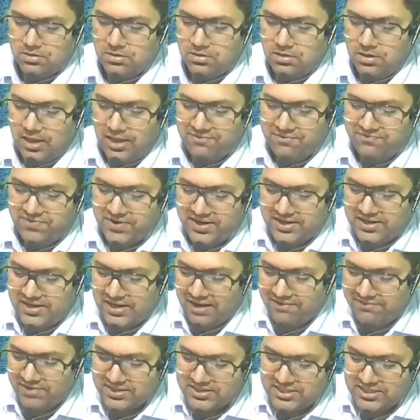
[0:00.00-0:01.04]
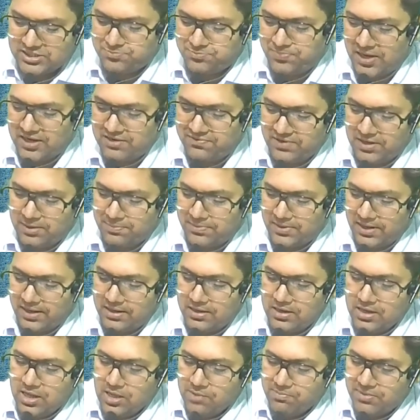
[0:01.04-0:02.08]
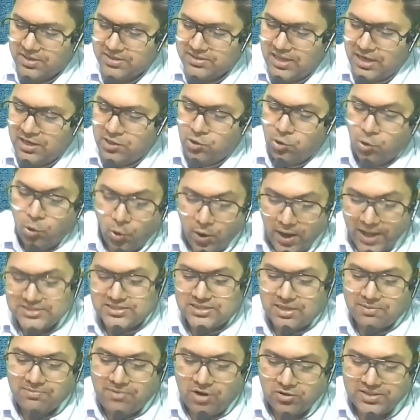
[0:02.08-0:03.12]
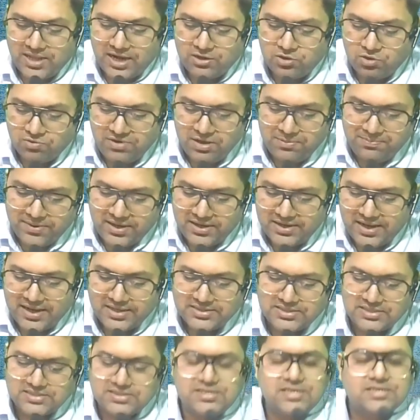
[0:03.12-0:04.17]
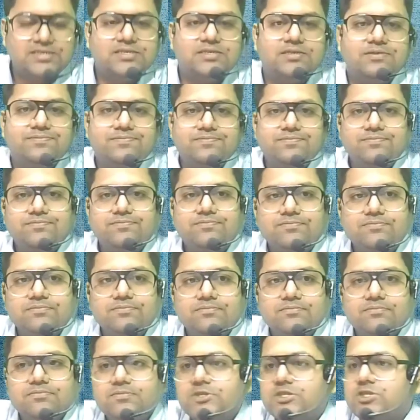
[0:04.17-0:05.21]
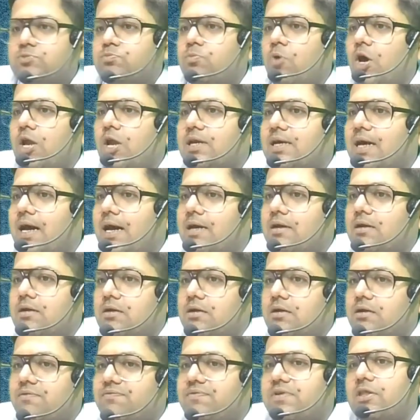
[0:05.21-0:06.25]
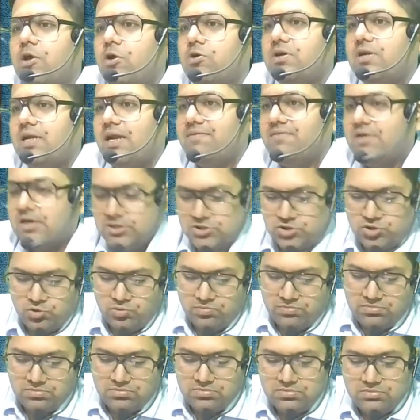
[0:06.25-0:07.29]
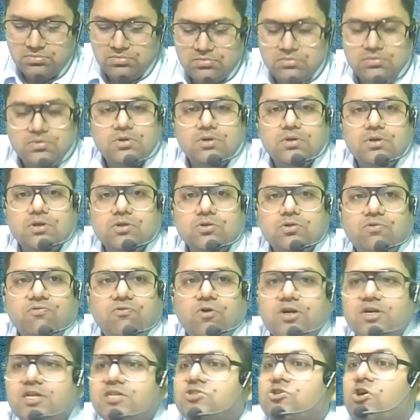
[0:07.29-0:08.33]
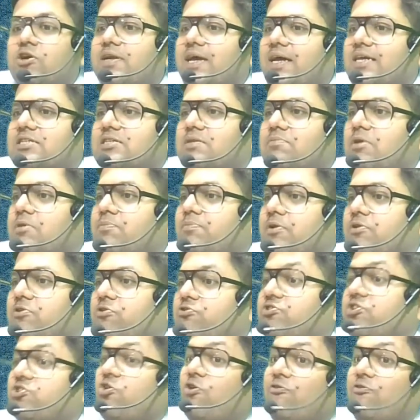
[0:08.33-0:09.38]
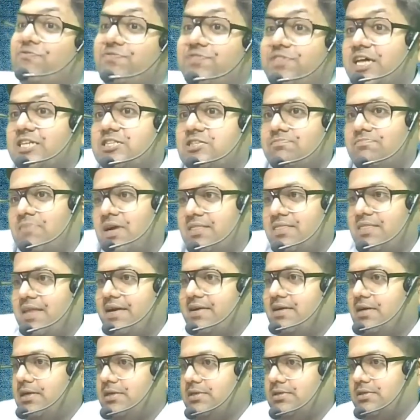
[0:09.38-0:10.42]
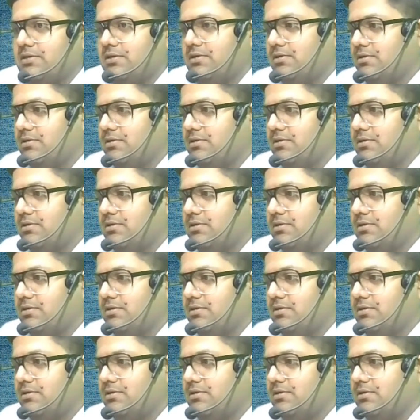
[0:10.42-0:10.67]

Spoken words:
And with driver, this part will apply. But the lowest amount that you will pay tax is this. Small car without driver, assume. So what is your taxable perquisite of this month at least?